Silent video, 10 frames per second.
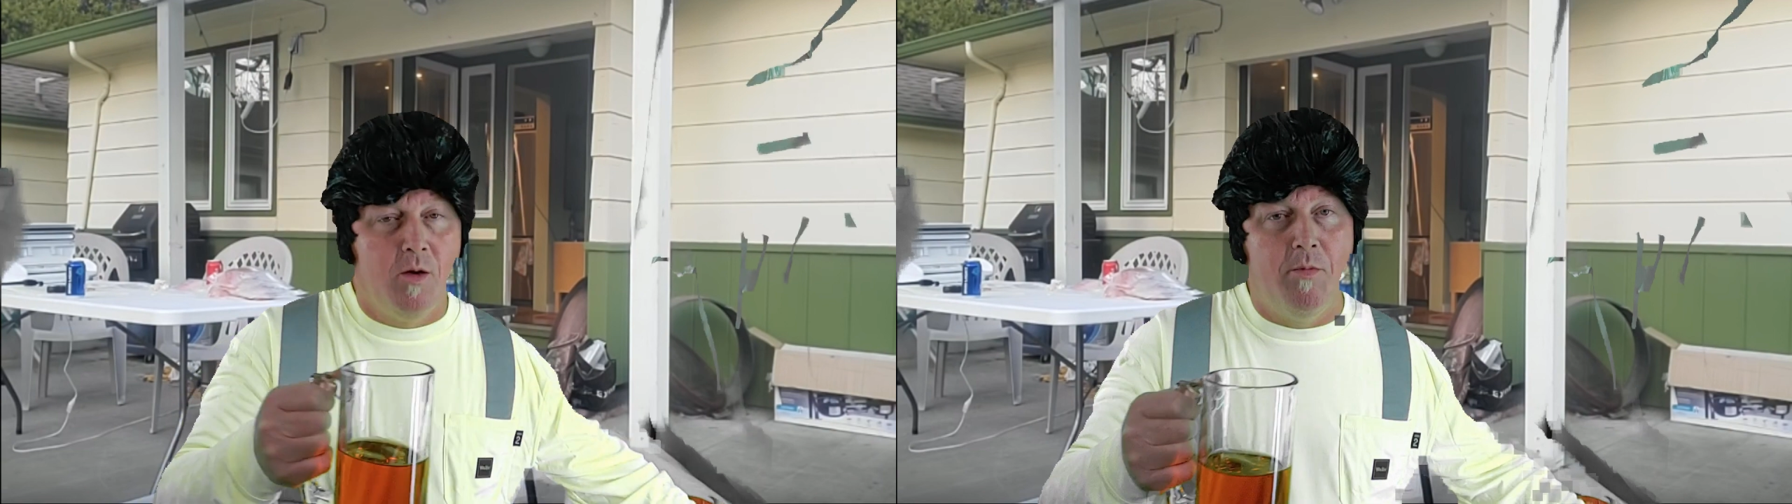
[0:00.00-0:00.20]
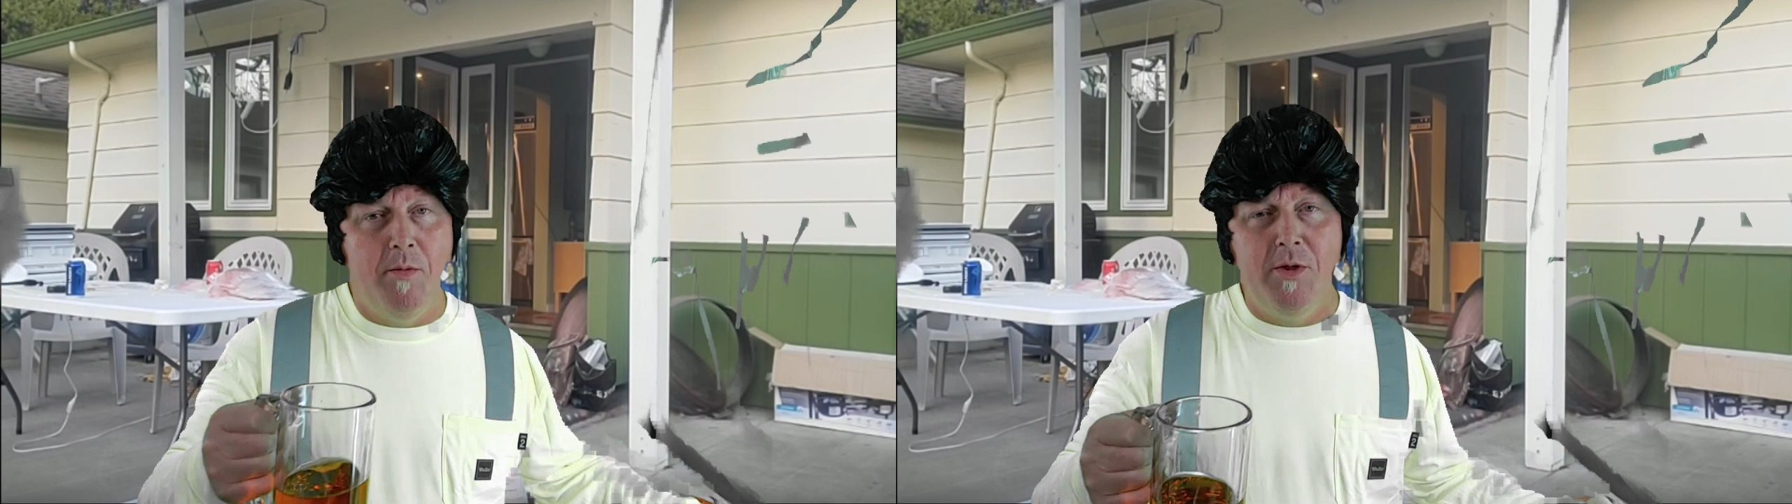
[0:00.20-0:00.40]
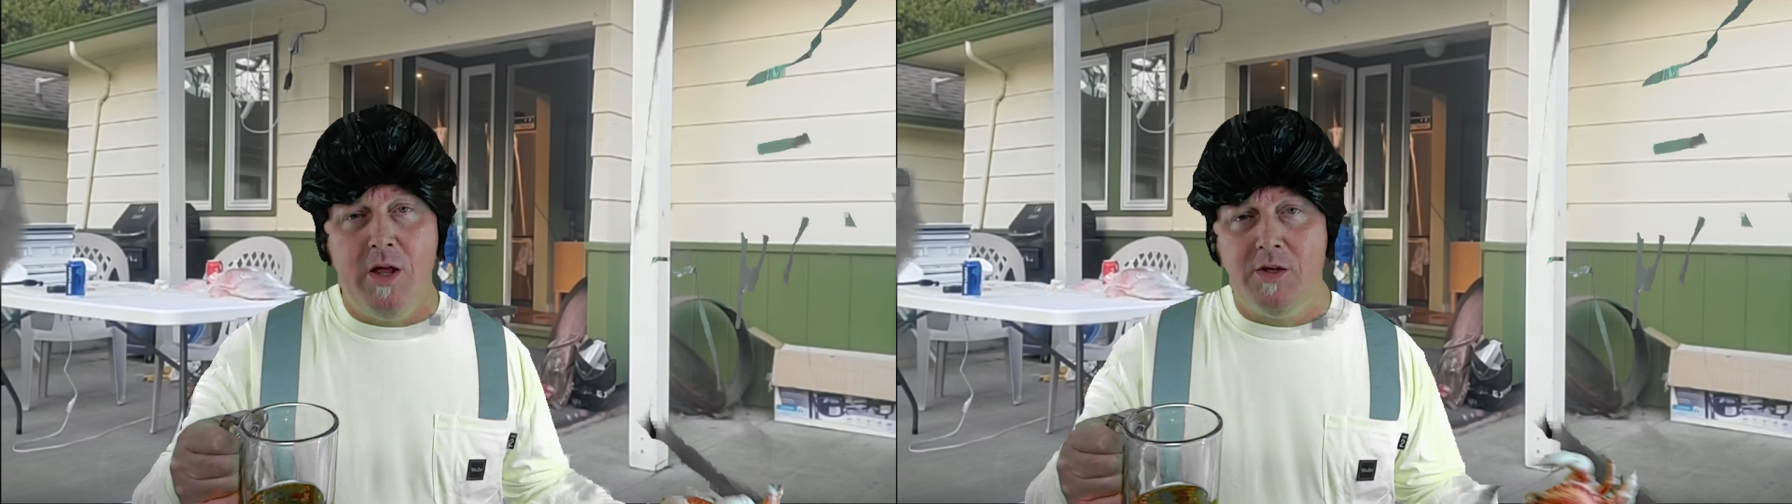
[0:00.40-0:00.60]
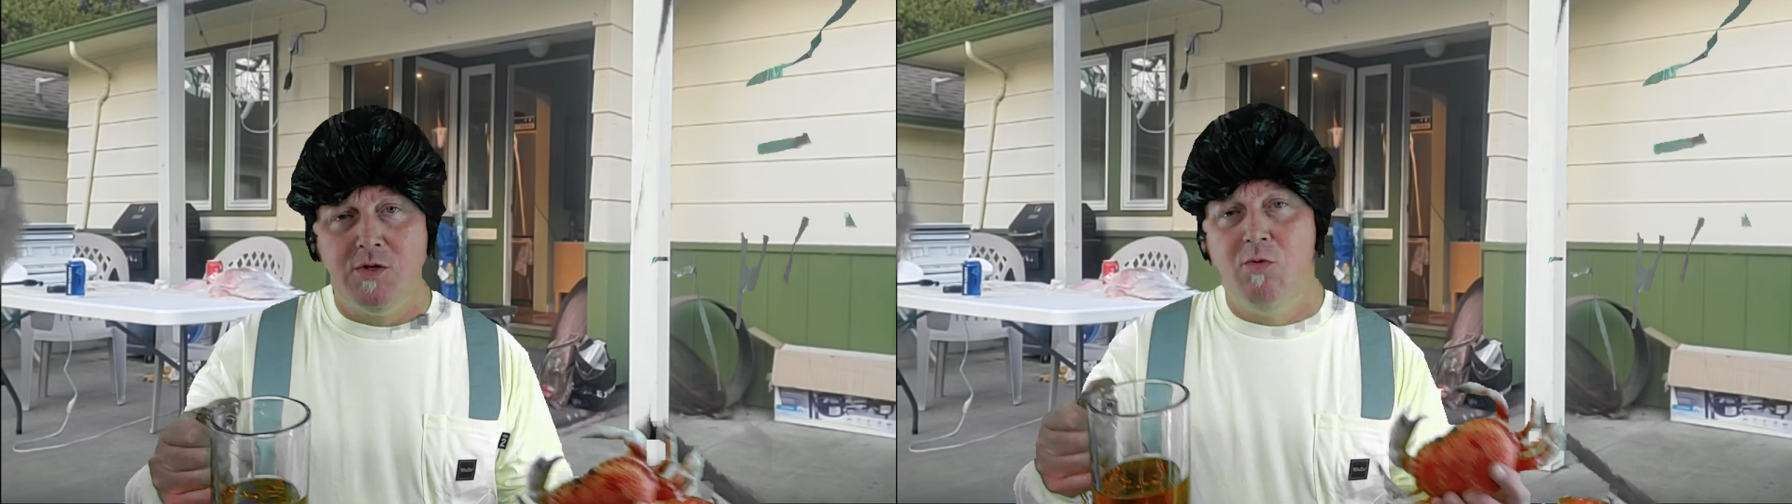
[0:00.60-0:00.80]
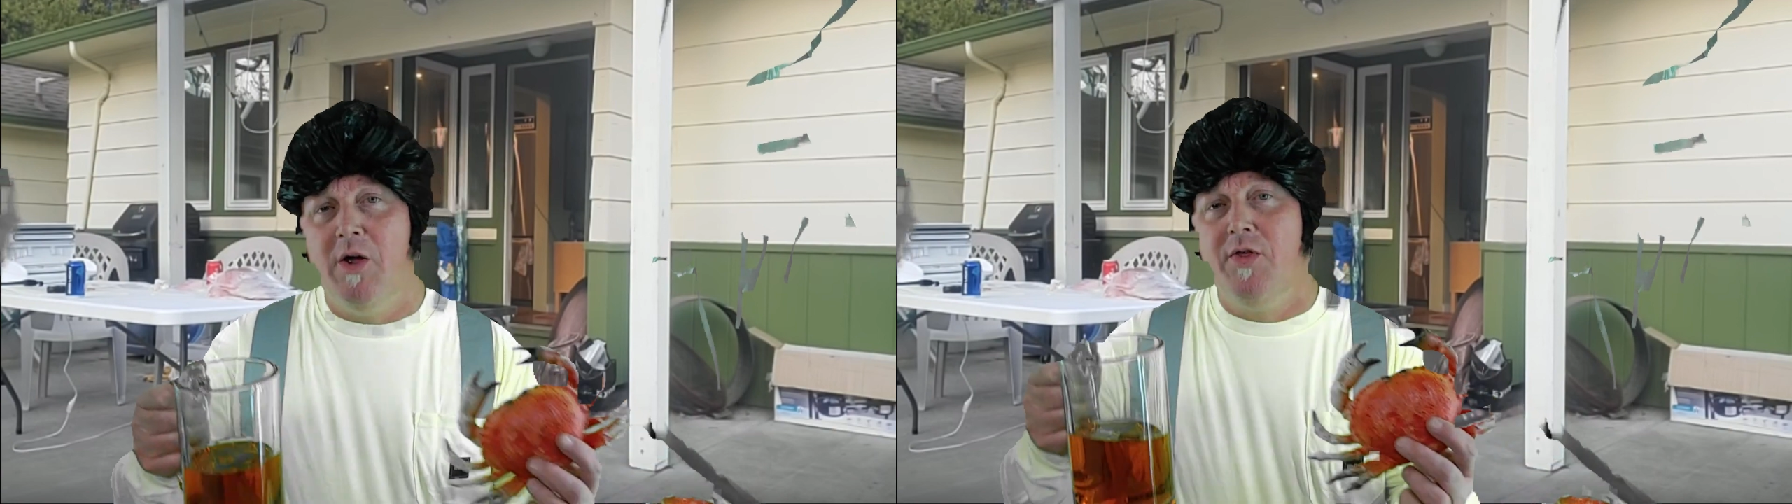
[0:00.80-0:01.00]
maybe that
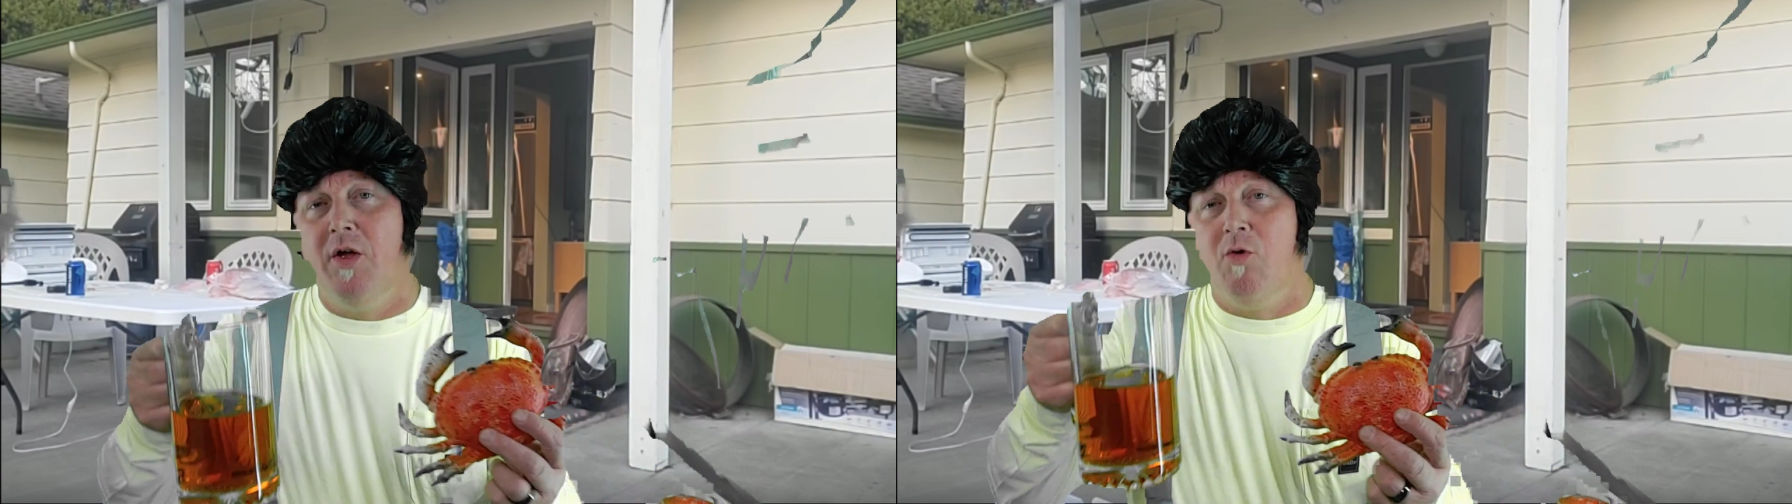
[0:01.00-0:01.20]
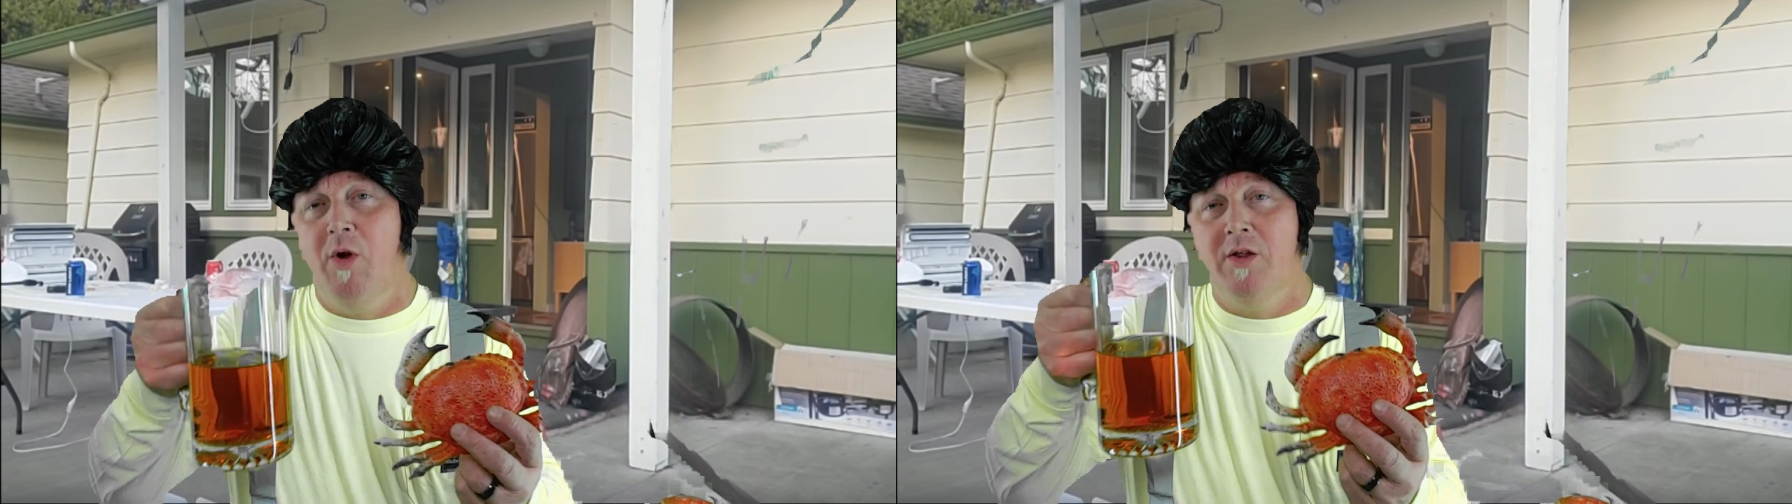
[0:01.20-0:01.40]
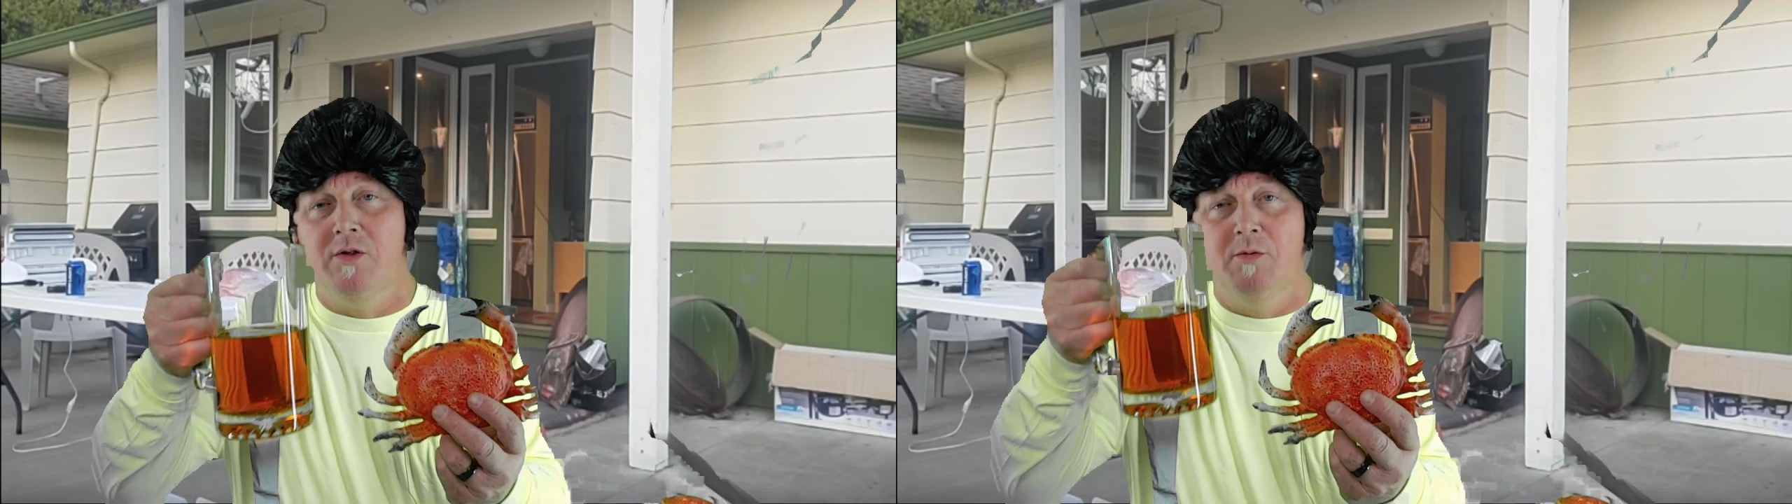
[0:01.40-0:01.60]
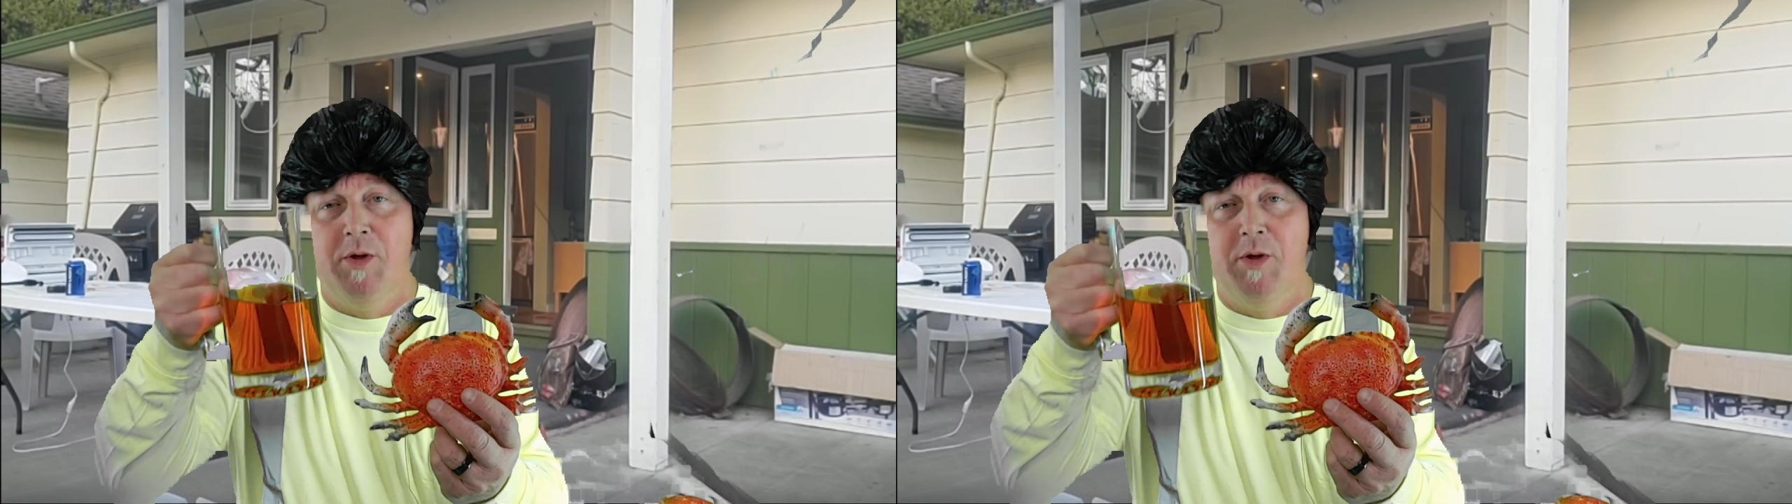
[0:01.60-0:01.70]
is why they are red,